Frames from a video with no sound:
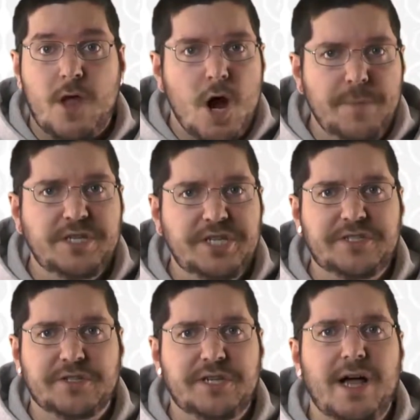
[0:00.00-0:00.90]

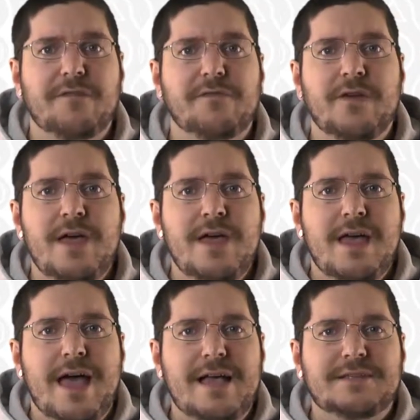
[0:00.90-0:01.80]
RPGs are tough,
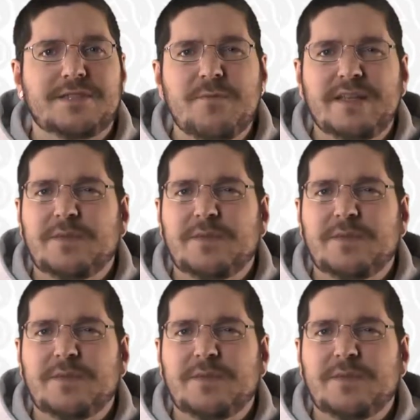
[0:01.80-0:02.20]
as they're meant